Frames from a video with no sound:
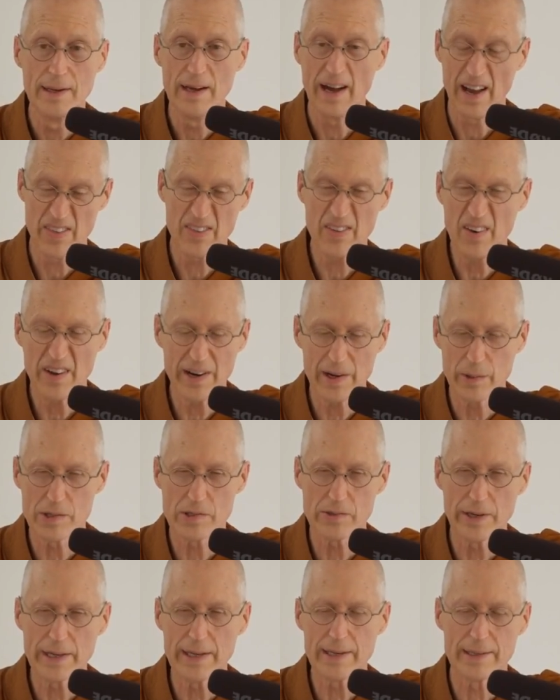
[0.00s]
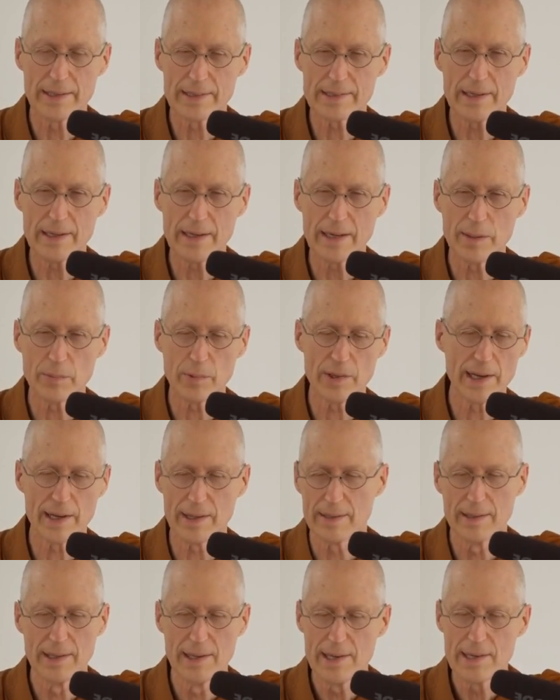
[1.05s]
I thought I was right at the time when
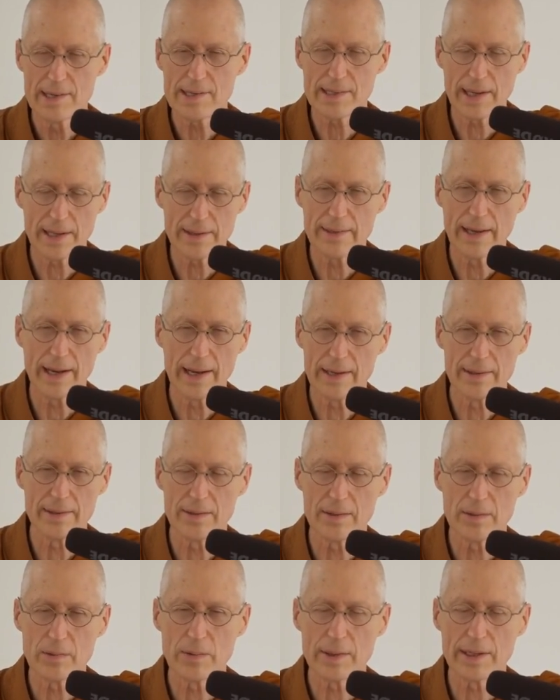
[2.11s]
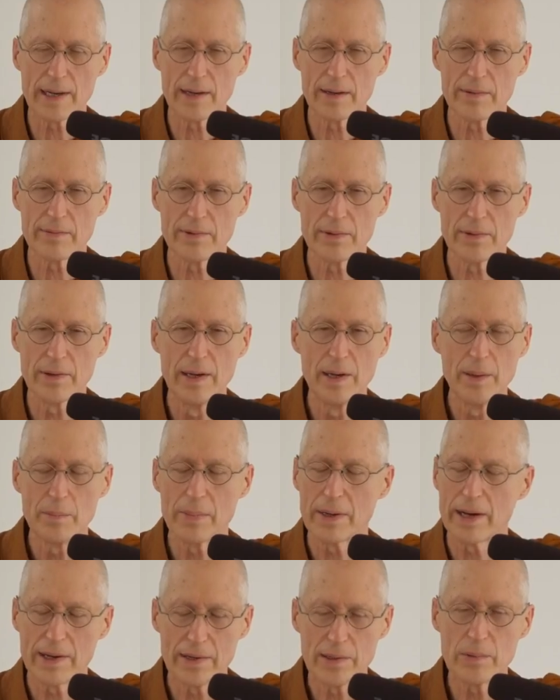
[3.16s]
I said that or what have you,
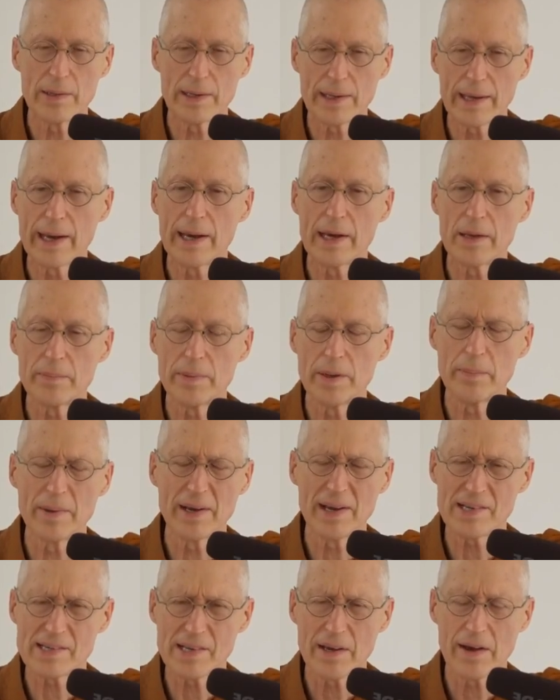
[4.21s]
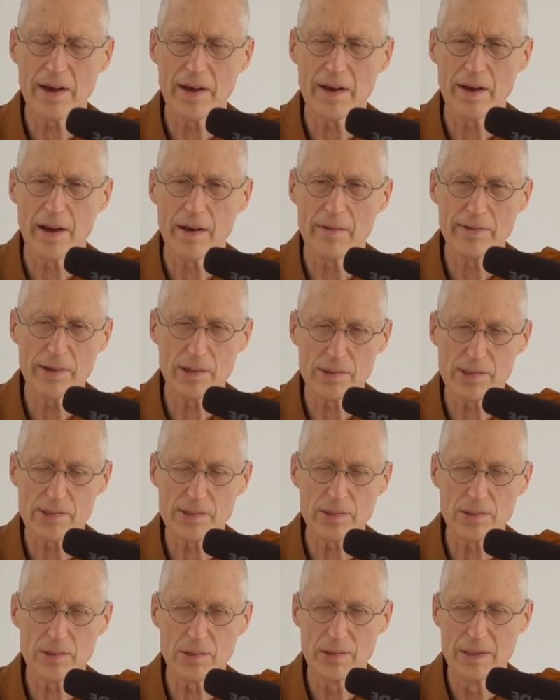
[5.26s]
but I know it can't be because I, I felt
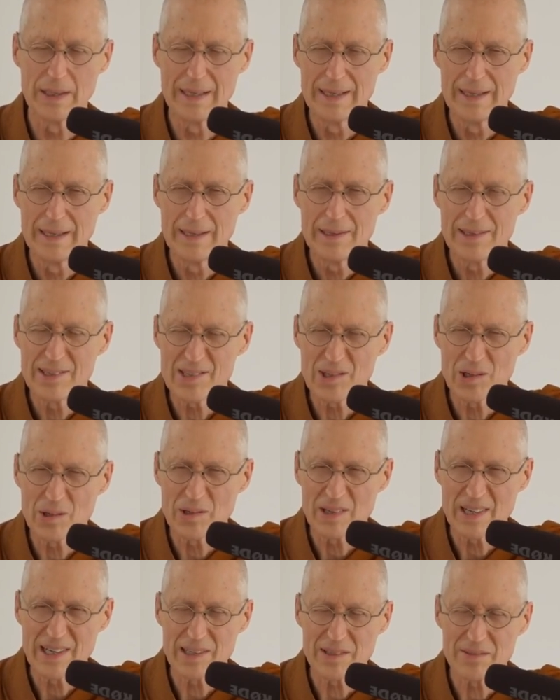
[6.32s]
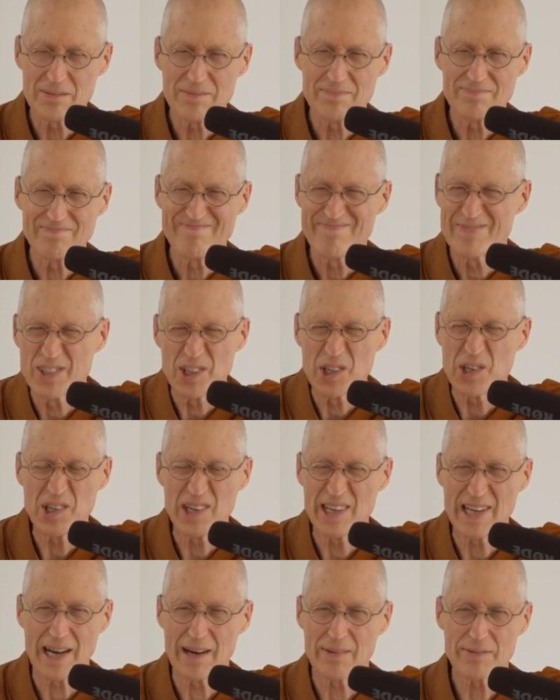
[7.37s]
so, so kind of
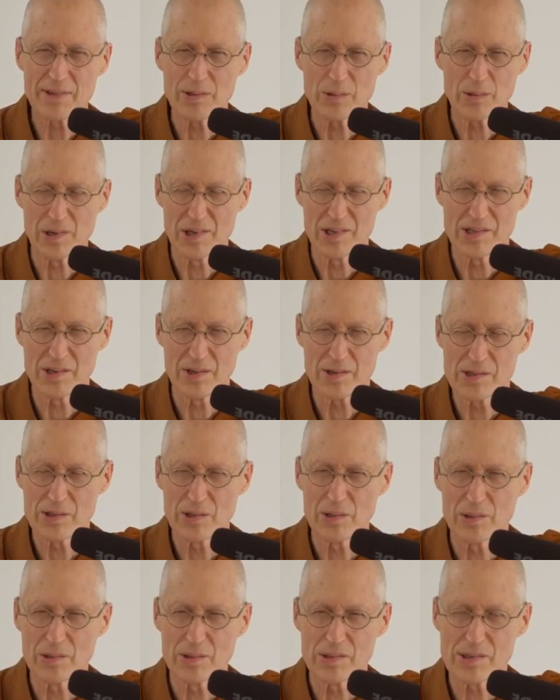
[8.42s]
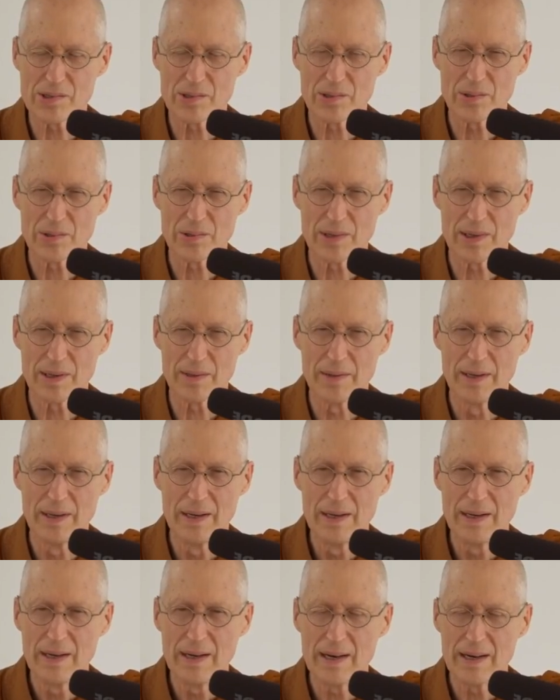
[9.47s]
dirty afterwards or so, so uh,
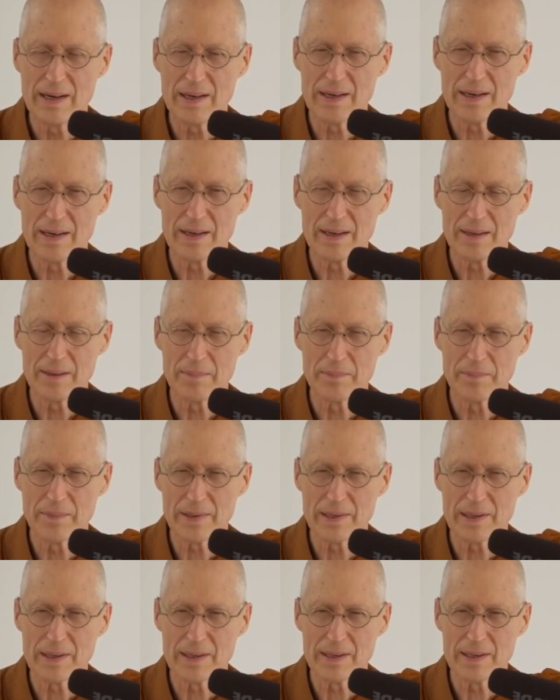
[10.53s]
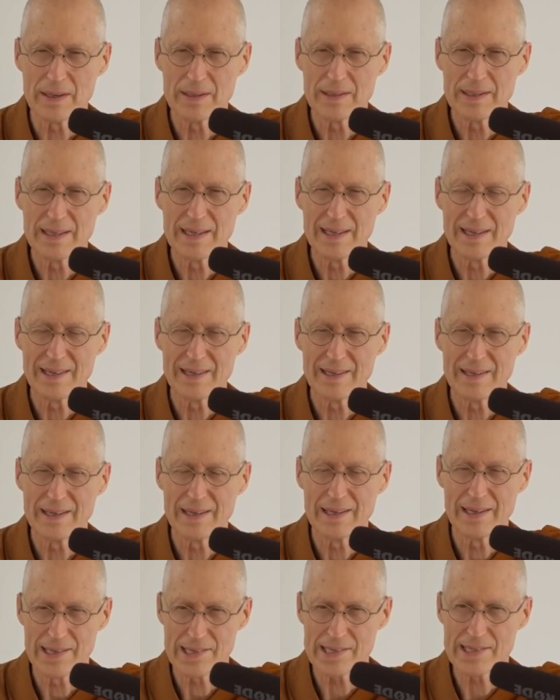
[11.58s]
uh, um, uh,
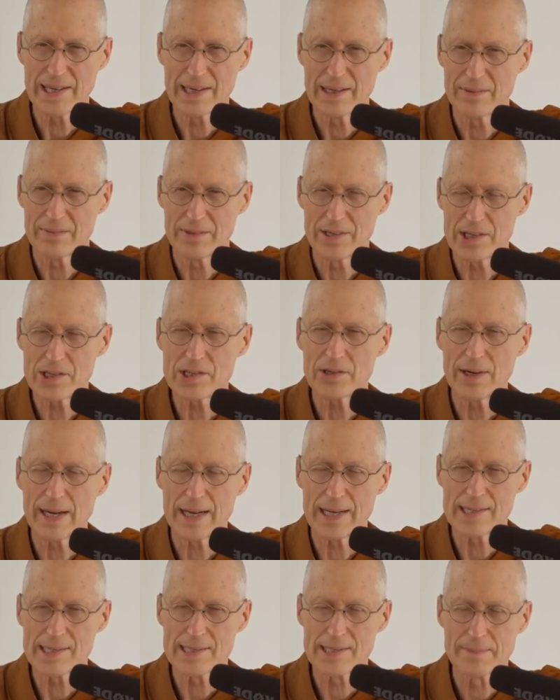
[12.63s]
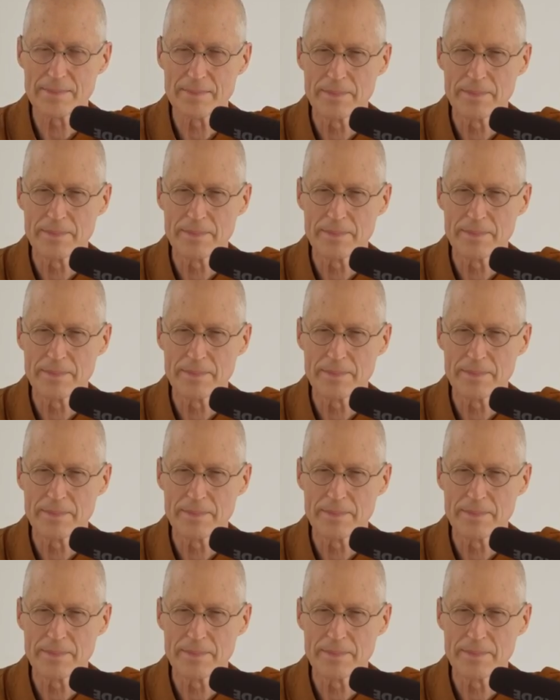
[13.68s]
in a state of distress.